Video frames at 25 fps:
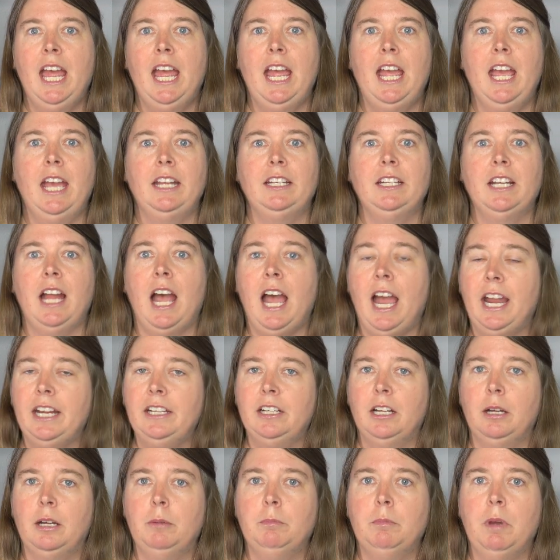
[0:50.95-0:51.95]
and an
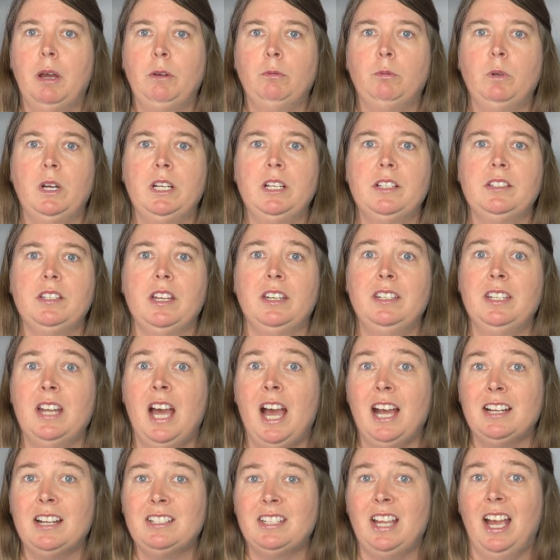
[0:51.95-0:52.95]
item was
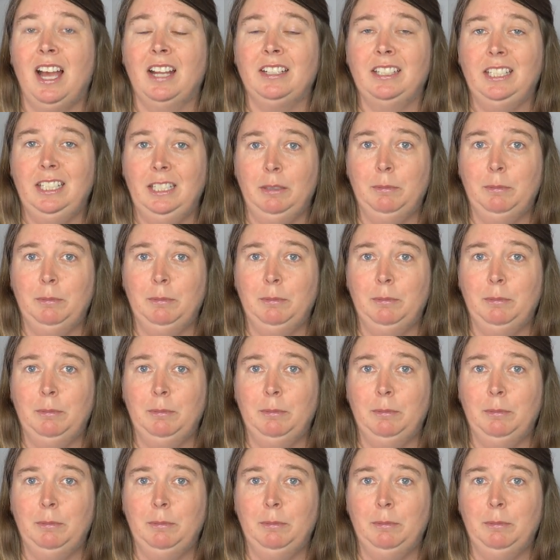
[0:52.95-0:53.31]
not on